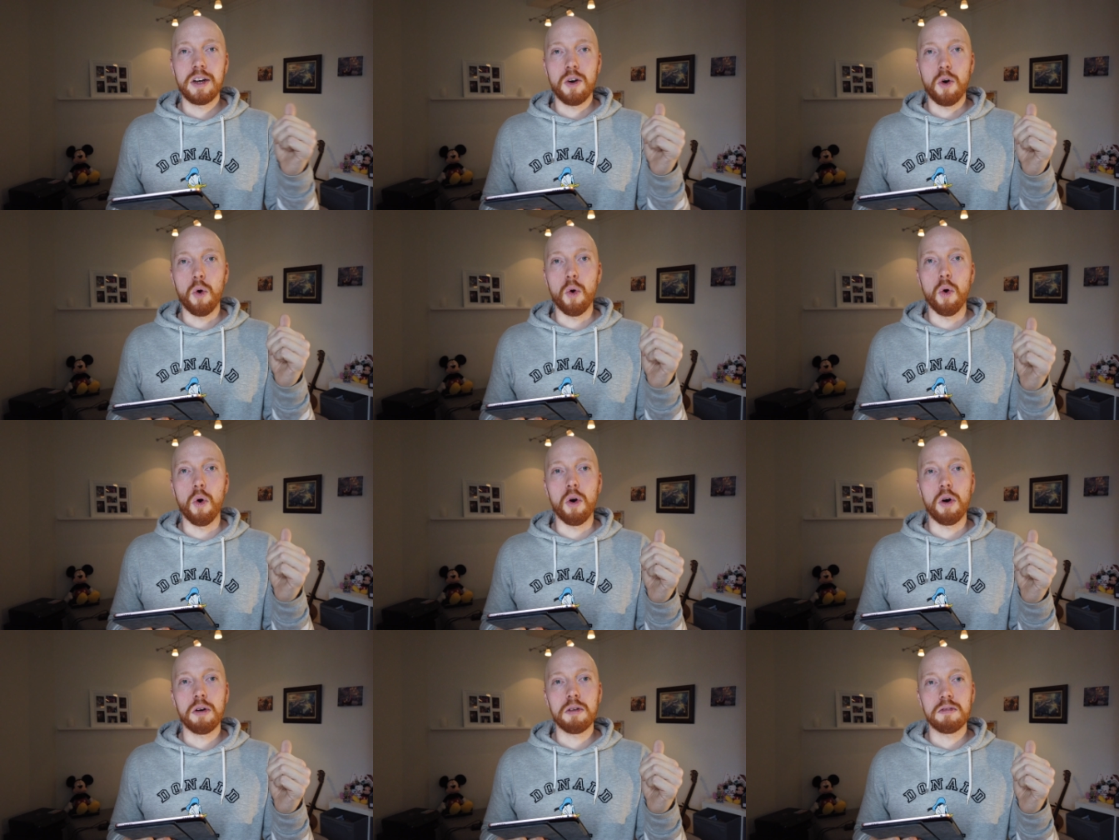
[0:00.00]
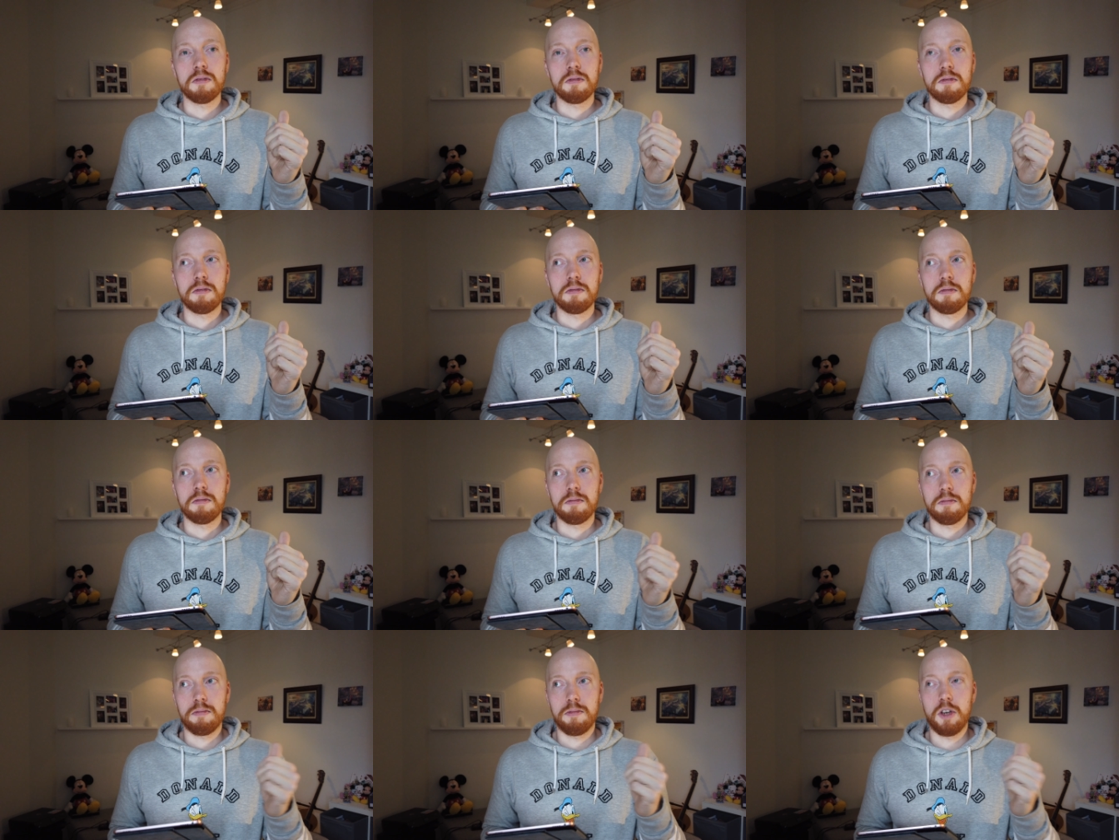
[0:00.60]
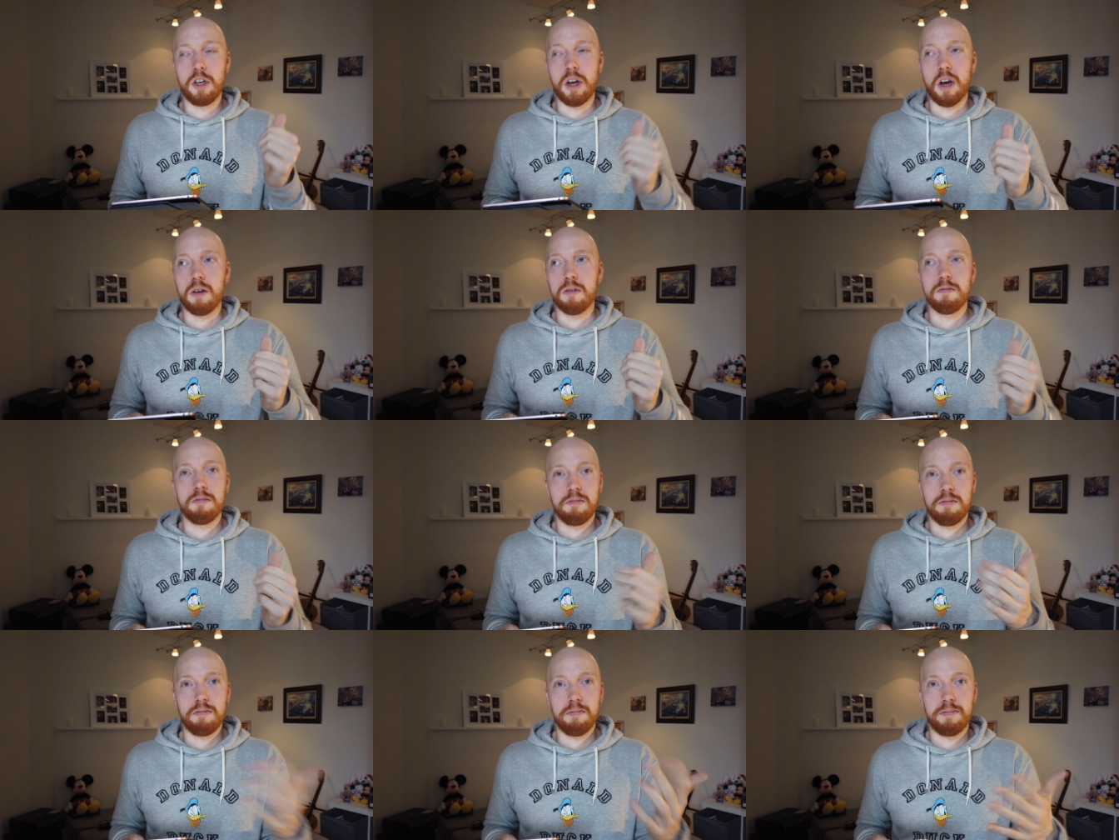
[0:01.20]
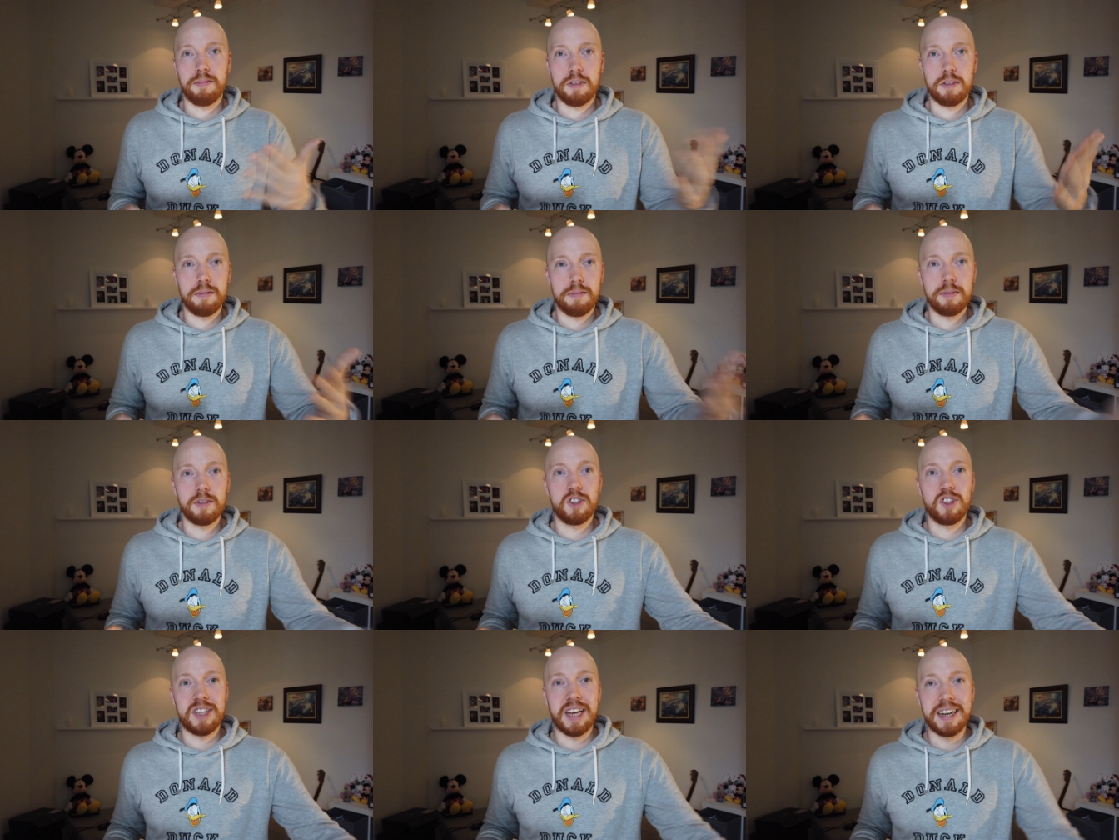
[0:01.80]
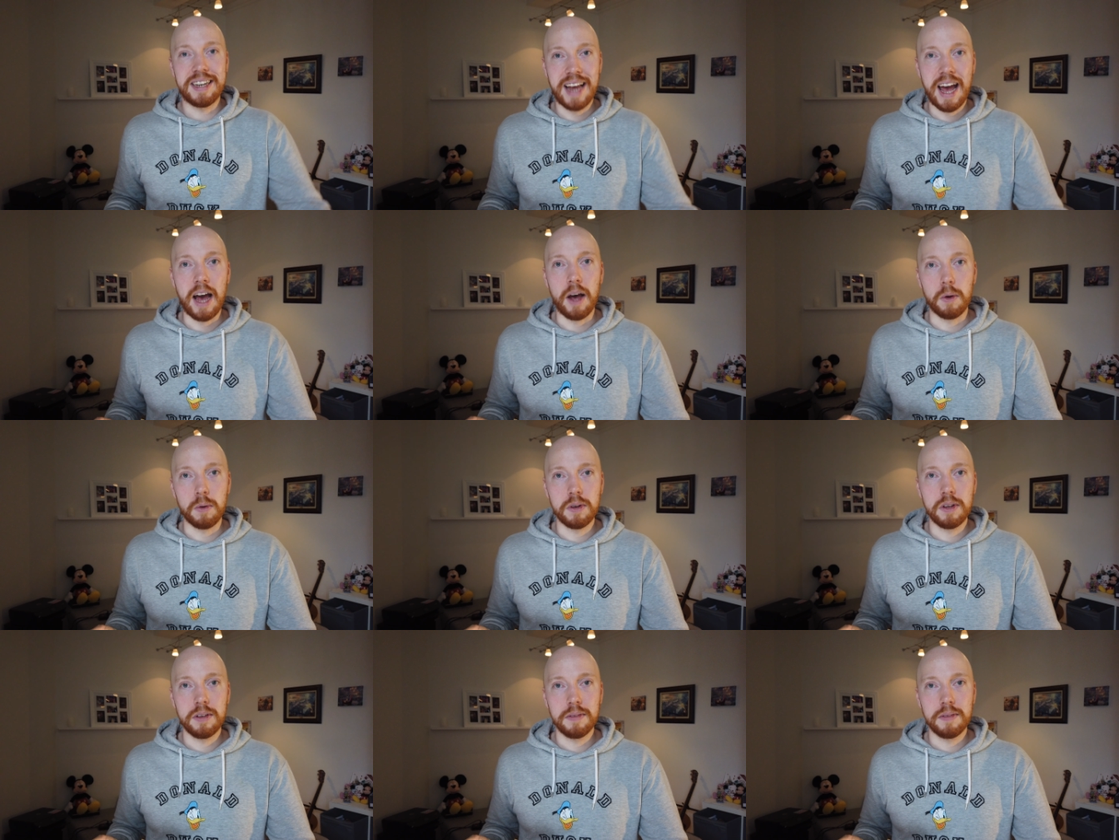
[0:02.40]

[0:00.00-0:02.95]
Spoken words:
or, you know, sit down.